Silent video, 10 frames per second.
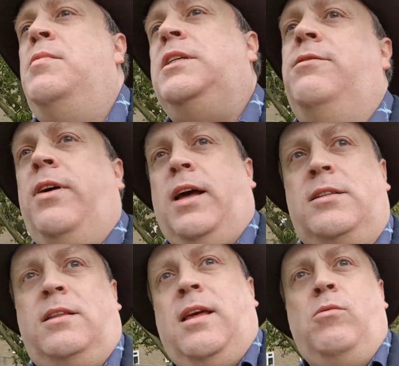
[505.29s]
But in
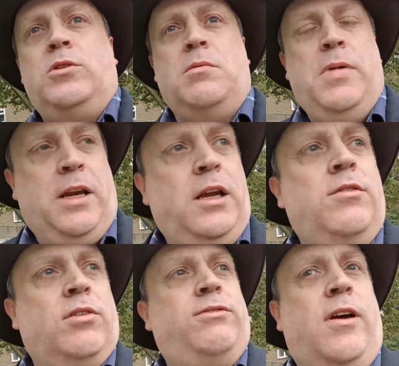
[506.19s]
fact, there was a
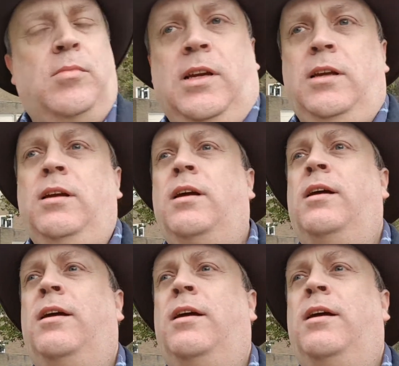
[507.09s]
medieval family